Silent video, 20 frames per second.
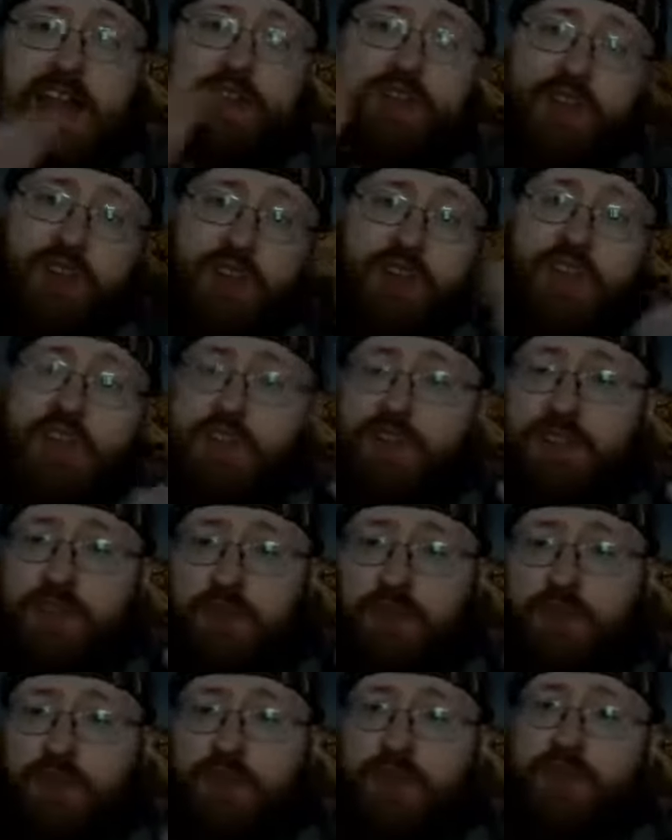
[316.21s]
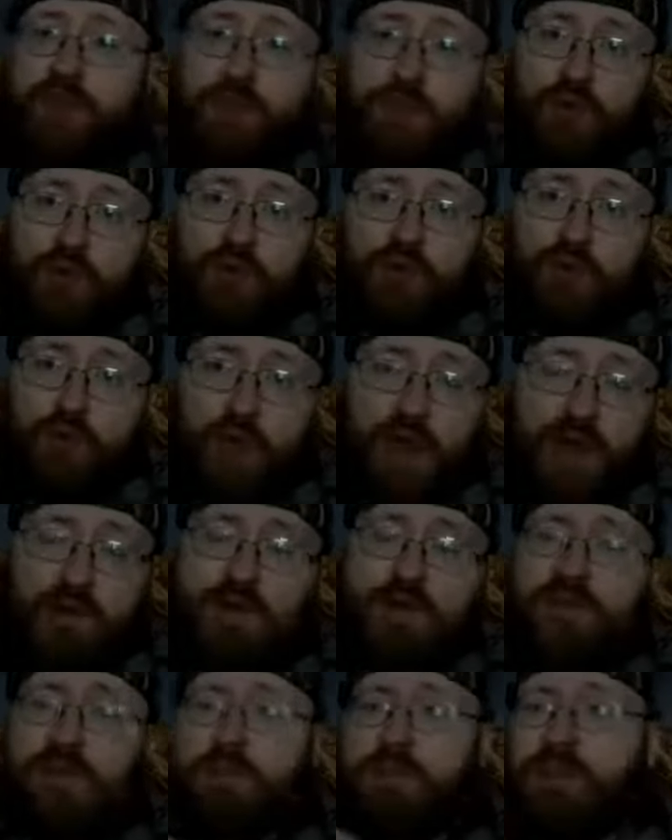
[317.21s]
you get their suit if you used a
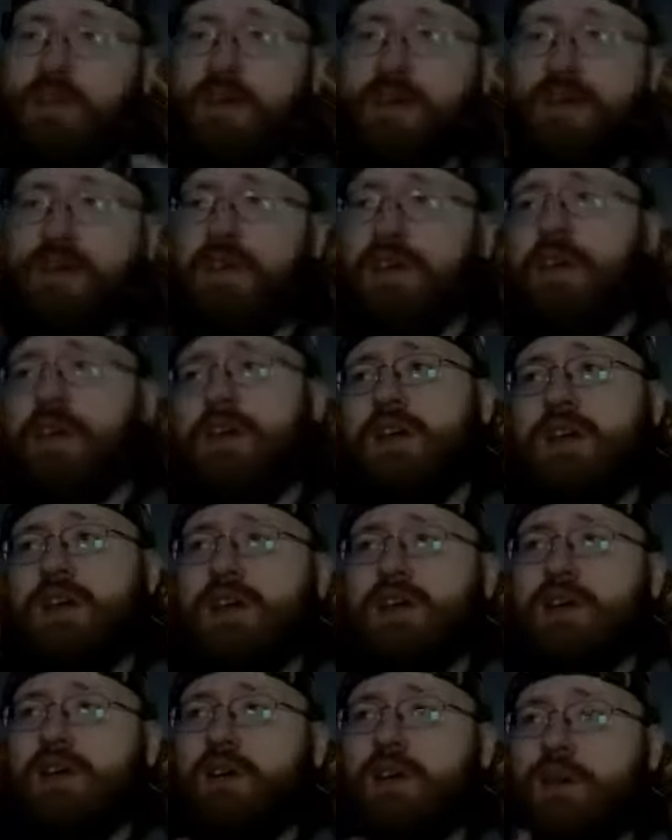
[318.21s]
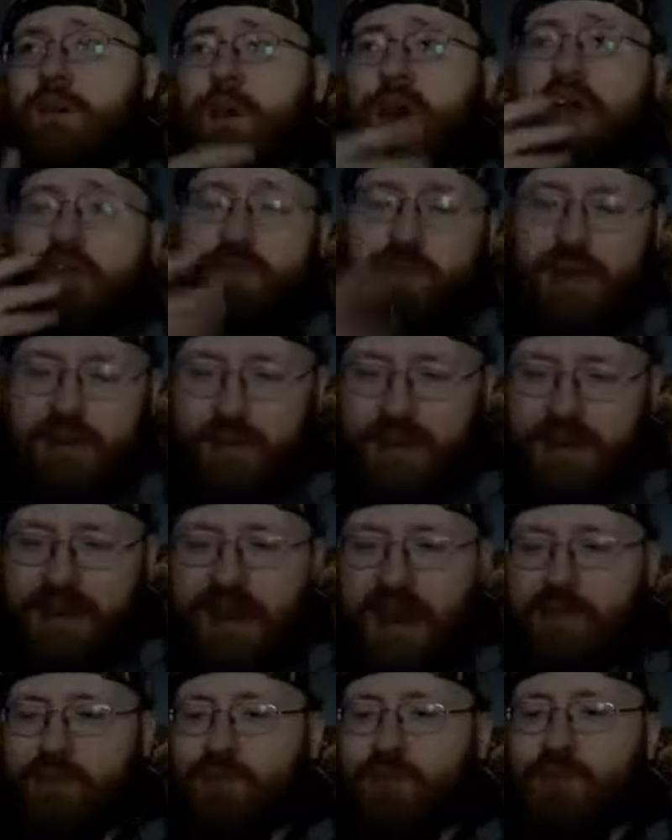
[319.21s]
weapon, but why is Mega Man
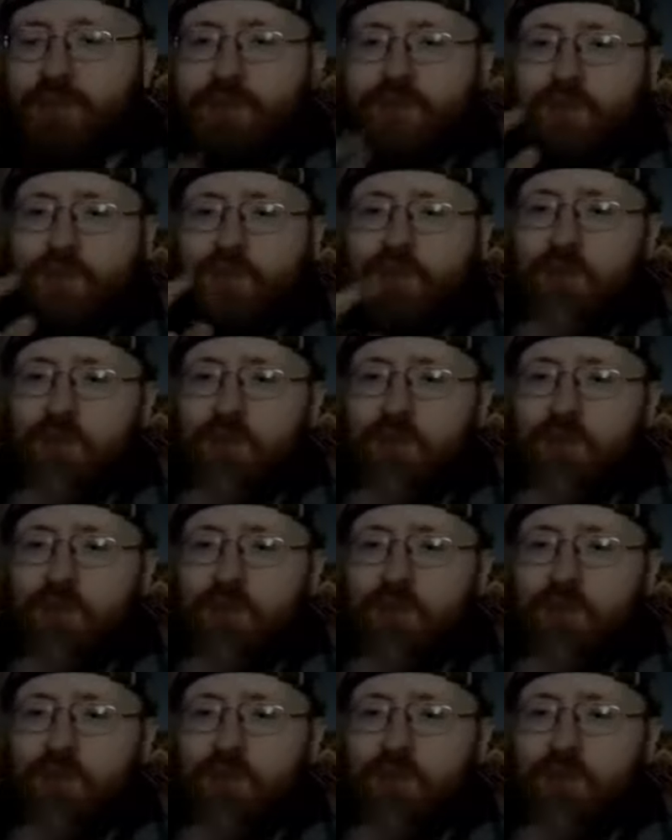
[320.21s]
not blue?